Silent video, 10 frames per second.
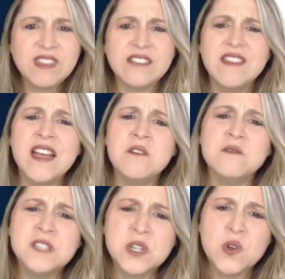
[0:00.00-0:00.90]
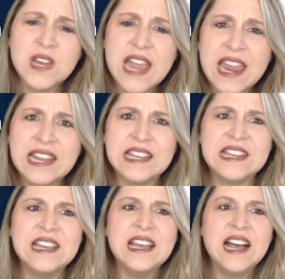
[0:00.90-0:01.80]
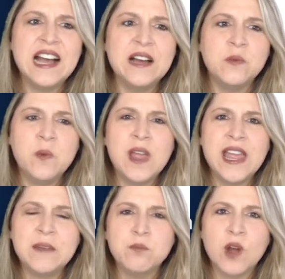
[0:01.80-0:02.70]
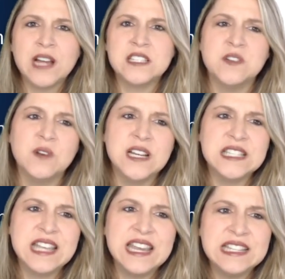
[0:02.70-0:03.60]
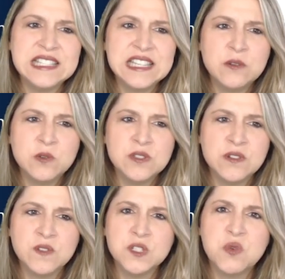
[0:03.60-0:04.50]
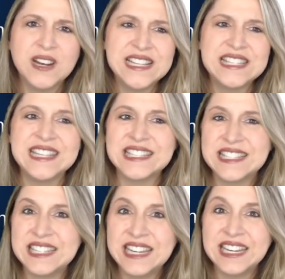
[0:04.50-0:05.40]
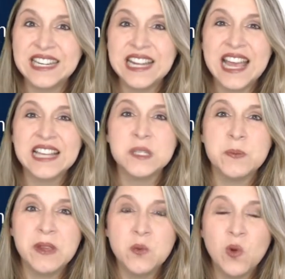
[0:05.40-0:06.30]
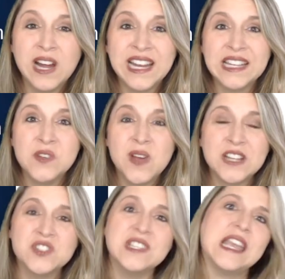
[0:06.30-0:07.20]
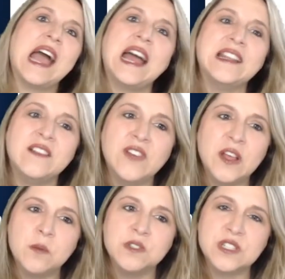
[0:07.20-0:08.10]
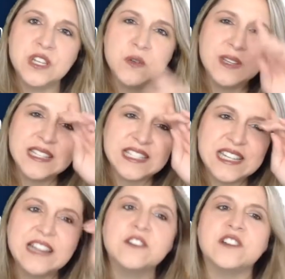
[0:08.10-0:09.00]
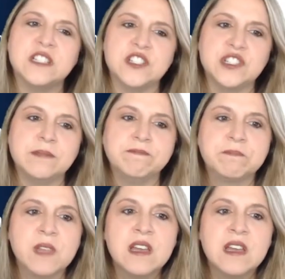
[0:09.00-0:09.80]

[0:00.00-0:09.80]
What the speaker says: Now, it was created and brought to us in SQL Server 2016 SP1, and you actually had it available to you in the standard edition.